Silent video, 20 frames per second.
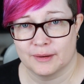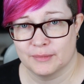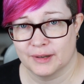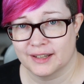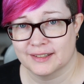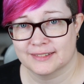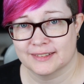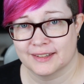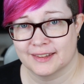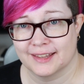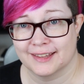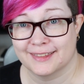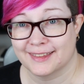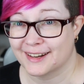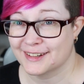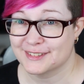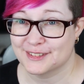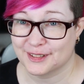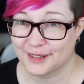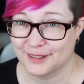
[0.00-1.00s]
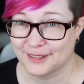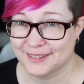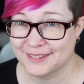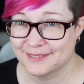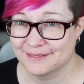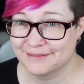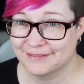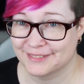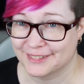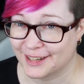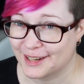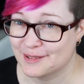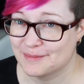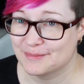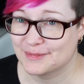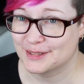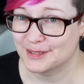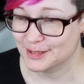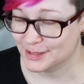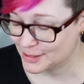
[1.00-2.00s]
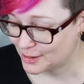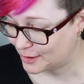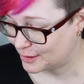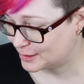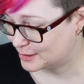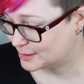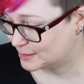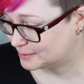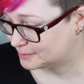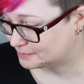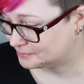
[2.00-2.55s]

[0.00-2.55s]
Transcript: because I think that is a good time to start.